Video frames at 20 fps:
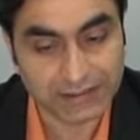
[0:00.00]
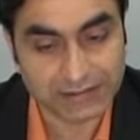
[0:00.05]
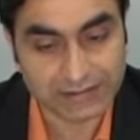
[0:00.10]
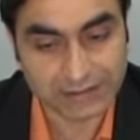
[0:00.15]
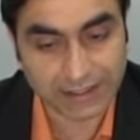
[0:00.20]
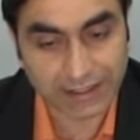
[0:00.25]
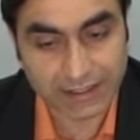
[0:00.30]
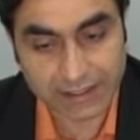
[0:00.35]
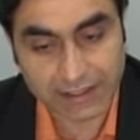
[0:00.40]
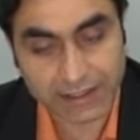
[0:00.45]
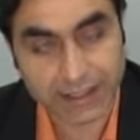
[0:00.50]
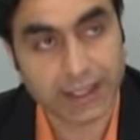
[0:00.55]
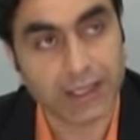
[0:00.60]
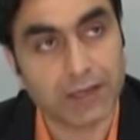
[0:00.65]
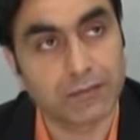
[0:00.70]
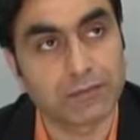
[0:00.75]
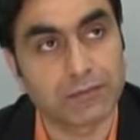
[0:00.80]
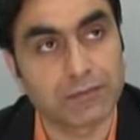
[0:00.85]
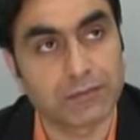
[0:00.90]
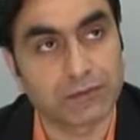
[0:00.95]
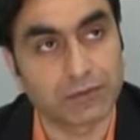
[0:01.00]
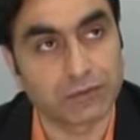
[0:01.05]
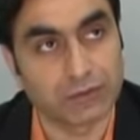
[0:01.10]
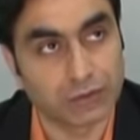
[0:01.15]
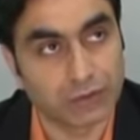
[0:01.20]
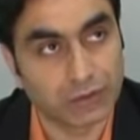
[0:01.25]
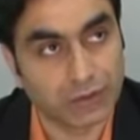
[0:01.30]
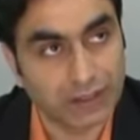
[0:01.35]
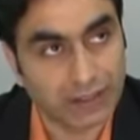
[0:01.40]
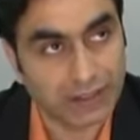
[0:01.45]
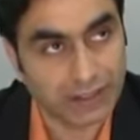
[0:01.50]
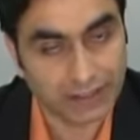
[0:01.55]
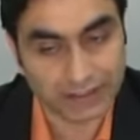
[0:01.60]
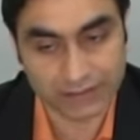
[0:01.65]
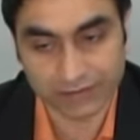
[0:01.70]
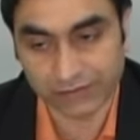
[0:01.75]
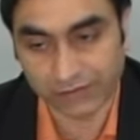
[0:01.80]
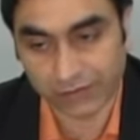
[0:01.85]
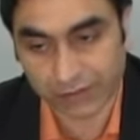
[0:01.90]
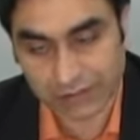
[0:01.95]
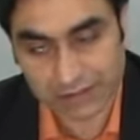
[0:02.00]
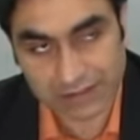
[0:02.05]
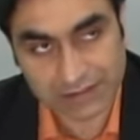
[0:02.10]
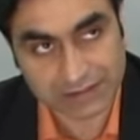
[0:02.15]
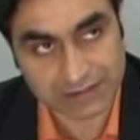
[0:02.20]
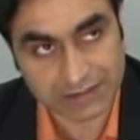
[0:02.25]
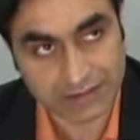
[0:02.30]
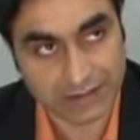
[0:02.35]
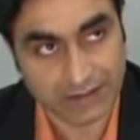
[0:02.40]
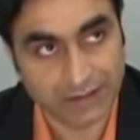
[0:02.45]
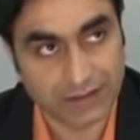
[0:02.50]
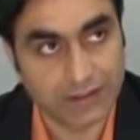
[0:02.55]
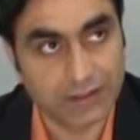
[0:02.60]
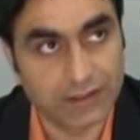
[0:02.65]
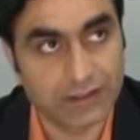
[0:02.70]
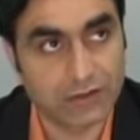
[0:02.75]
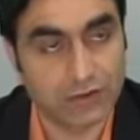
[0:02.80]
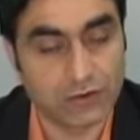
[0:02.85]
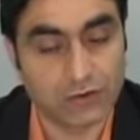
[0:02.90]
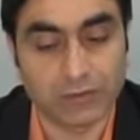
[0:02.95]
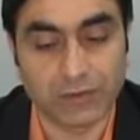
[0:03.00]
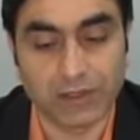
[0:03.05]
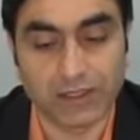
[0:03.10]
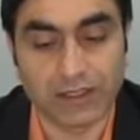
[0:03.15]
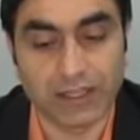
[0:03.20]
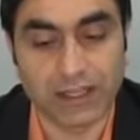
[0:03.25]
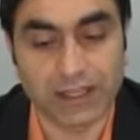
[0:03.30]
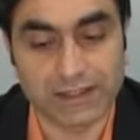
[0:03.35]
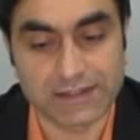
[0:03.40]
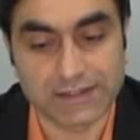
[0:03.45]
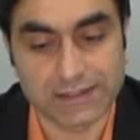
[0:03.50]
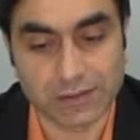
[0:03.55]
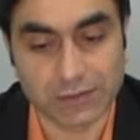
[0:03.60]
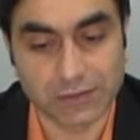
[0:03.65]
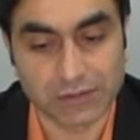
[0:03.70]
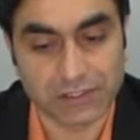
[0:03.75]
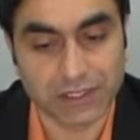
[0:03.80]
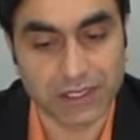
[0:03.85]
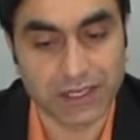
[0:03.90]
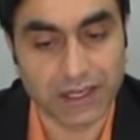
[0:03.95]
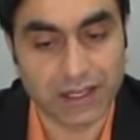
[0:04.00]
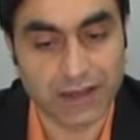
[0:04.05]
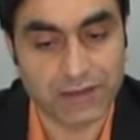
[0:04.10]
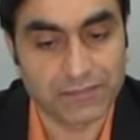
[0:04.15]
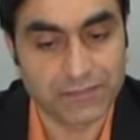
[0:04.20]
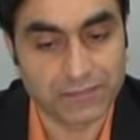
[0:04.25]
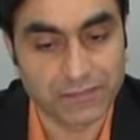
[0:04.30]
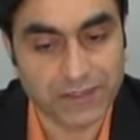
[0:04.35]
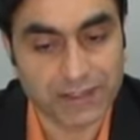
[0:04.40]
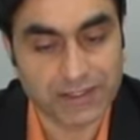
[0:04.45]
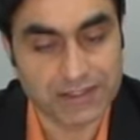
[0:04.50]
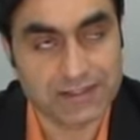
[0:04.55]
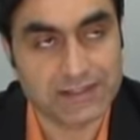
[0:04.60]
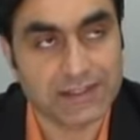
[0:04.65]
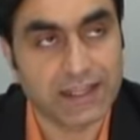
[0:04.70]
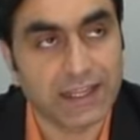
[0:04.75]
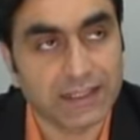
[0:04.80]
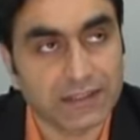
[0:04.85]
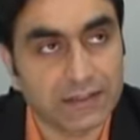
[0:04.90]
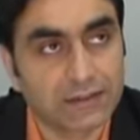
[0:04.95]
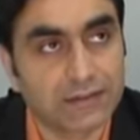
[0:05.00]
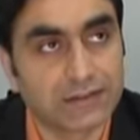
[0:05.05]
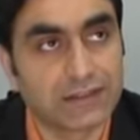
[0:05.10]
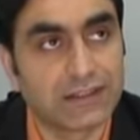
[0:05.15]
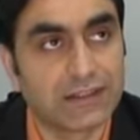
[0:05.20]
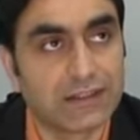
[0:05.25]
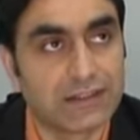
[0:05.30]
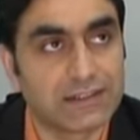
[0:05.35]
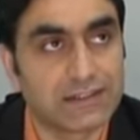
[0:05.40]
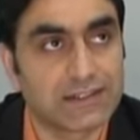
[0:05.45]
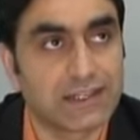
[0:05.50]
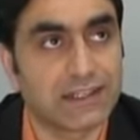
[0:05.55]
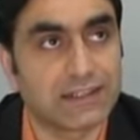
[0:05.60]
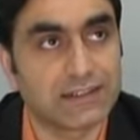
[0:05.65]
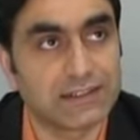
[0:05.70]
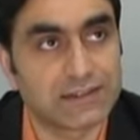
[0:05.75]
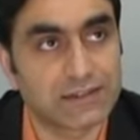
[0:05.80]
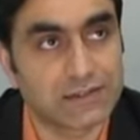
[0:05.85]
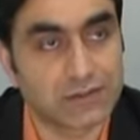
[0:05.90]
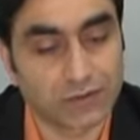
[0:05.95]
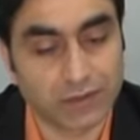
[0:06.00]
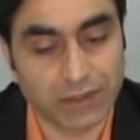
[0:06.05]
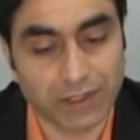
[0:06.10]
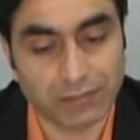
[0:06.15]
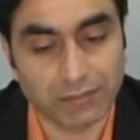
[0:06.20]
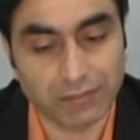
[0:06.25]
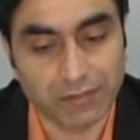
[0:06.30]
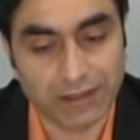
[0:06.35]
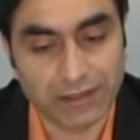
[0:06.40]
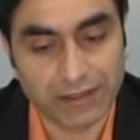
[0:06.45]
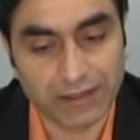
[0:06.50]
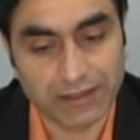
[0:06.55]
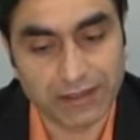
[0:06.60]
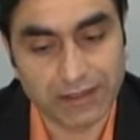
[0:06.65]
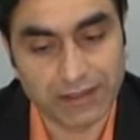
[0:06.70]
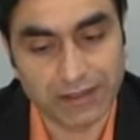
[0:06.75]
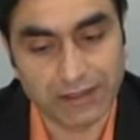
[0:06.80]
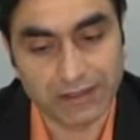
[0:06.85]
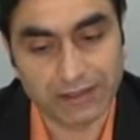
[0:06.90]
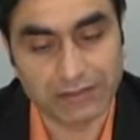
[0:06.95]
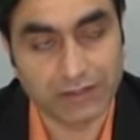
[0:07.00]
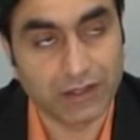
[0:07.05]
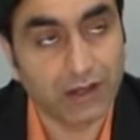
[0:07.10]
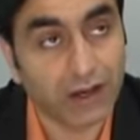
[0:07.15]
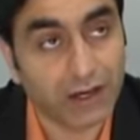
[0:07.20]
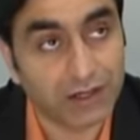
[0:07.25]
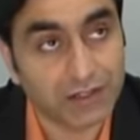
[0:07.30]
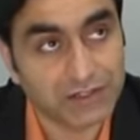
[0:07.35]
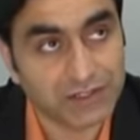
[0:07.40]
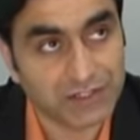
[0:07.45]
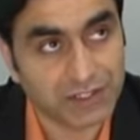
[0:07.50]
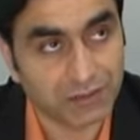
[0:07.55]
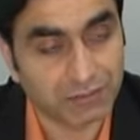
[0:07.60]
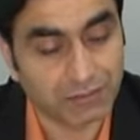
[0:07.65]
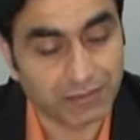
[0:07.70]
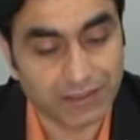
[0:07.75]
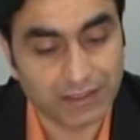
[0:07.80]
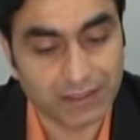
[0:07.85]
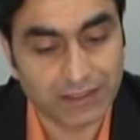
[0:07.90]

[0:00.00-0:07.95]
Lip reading: take him to the adversity, whom Allah Azza wa Jalla sends to him the hardship.